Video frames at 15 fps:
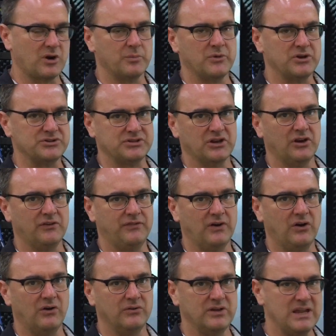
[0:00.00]
from their cell
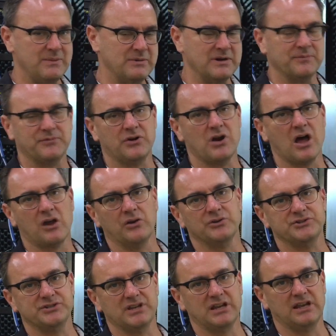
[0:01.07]
phone even if they're not
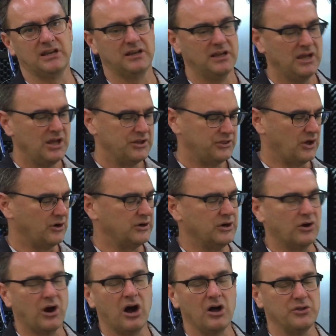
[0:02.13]
on scene. They'll
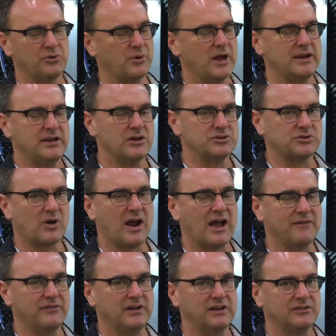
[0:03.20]
hear all the radio
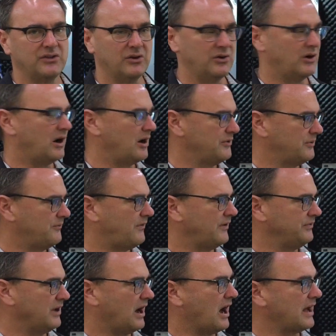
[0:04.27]
traffic, they'll hear all
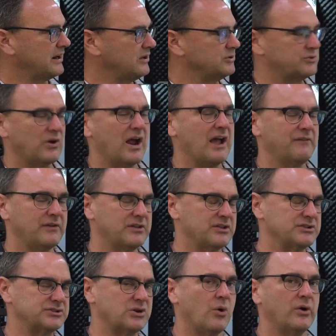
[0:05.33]
the audio traffic
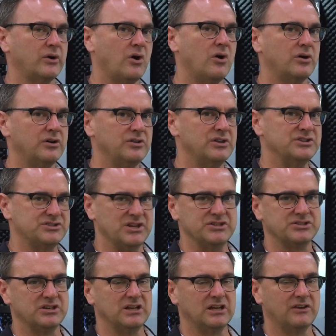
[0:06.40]
that's going on in this
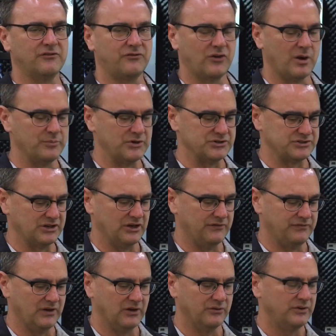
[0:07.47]
incident from their cell
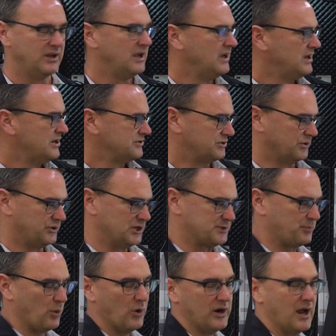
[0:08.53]
phone. So at this
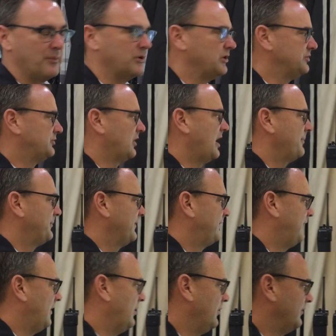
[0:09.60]
point, I'm going to drop the
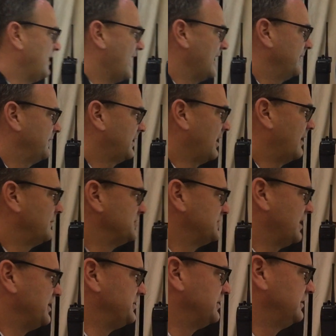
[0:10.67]
phone out of the
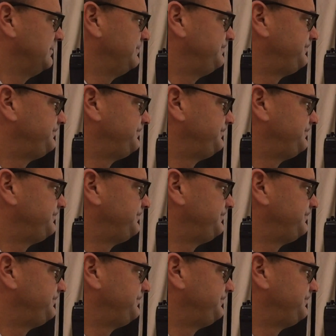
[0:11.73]
conversation.